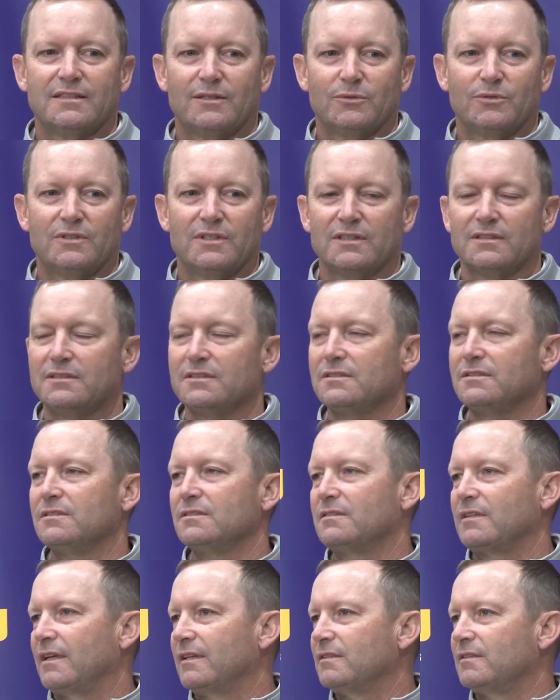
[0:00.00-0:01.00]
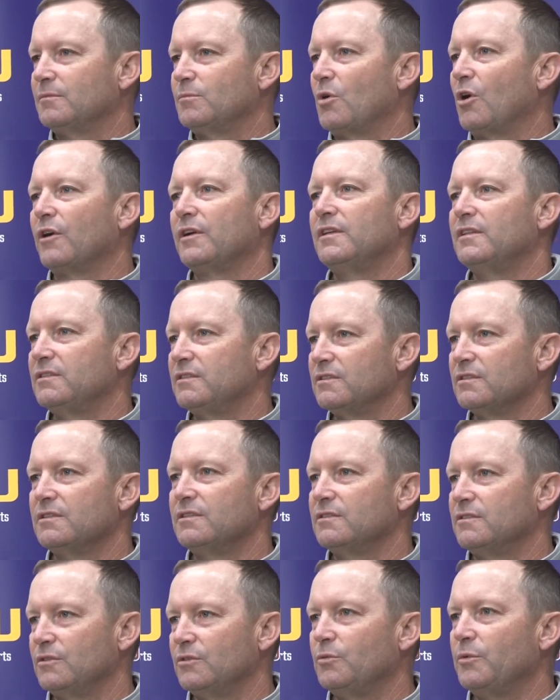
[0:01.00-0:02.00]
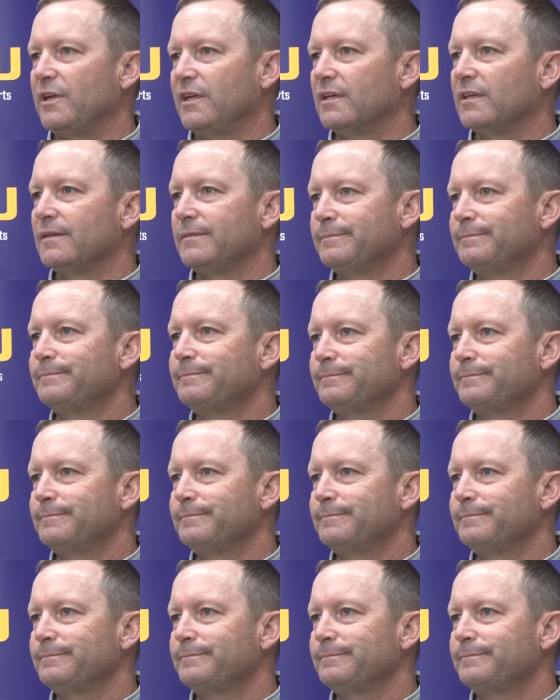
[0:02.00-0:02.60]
I would think this is like the marquee series of the weekend.